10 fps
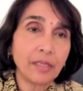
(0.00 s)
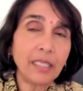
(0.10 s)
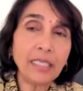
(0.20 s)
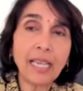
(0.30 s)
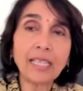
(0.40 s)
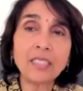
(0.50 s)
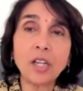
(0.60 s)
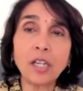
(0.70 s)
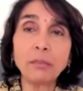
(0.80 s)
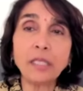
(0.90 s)
He has
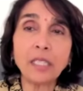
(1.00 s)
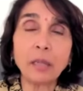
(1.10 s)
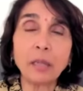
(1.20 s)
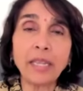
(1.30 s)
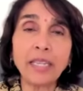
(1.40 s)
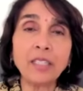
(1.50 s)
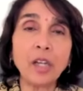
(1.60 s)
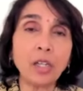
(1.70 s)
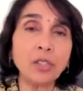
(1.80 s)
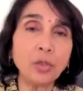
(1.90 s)
not become a
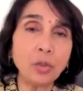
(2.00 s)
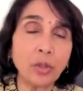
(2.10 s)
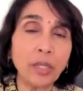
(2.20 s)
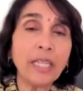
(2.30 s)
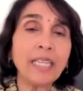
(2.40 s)
non-doer.